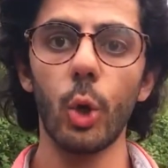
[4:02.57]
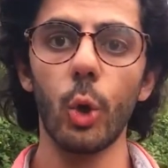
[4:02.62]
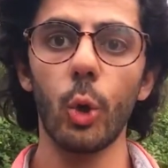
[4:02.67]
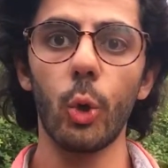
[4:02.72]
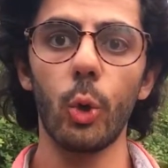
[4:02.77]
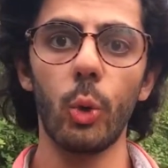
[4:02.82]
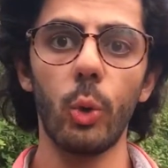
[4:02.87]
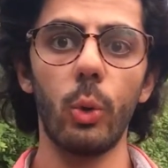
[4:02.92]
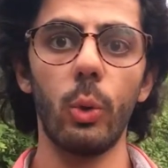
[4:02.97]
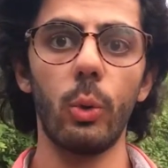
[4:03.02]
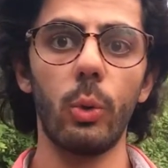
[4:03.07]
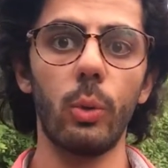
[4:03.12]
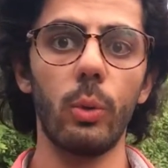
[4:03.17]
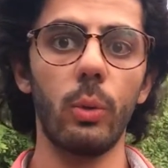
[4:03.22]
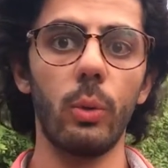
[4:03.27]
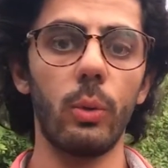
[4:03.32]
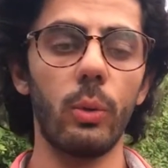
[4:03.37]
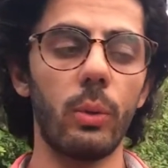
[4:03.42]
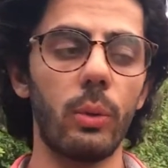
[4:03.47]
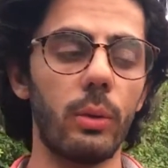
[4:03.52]

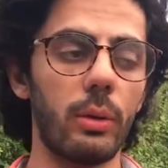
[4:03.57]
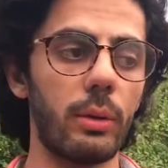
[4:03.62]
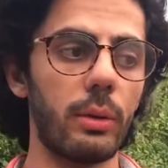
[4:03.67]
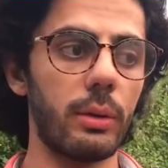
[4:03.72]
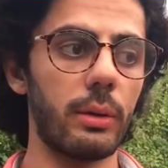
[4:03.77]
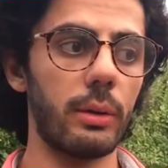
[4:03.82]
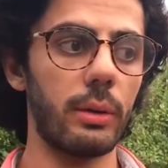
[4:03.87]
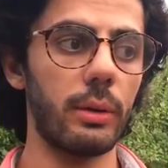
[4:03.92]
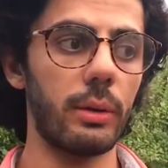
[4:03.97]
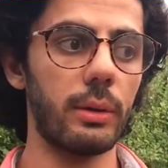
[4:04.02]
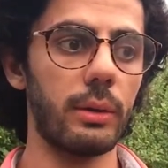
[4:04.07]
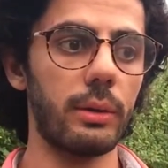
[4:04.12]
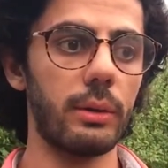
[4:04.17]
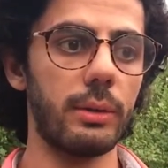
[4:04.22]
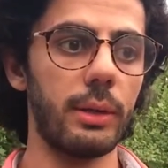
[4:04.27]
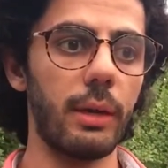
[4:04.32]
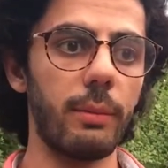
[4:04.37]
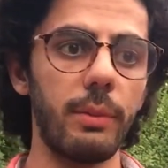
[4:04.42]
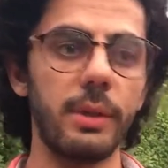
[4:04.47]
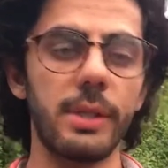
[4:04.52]
who
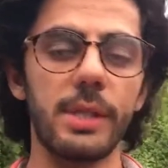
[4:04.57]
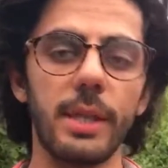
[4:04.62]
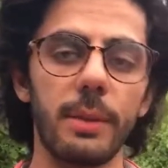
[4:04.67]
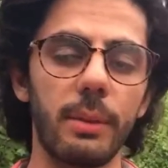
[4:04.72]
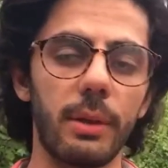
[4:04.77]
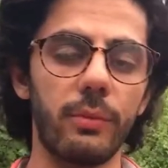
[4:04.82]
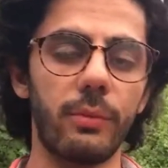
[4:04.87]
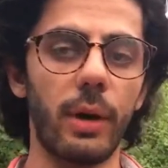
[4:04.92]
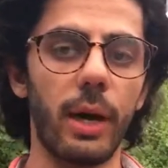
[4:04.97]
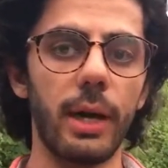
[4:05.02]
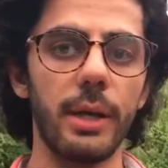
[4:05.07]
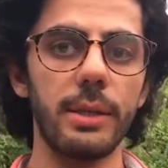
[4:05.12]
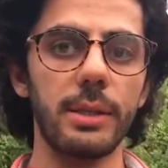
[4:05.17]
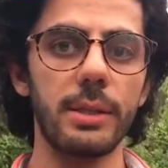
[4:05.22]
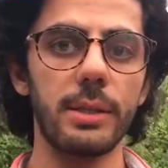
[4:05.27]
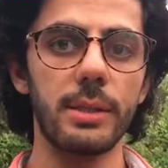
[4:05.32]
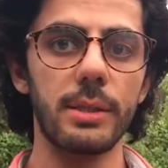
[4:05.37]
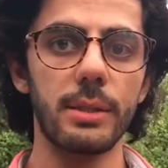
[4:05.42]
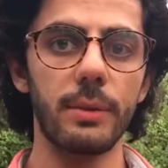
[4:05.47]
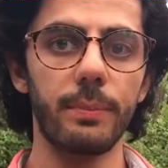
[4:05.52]
gave me some
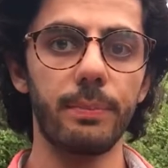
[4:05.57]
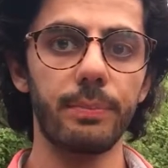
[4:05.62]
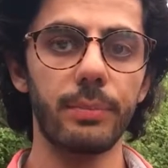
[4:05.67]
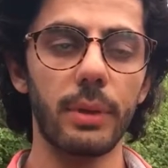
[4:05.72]
advice.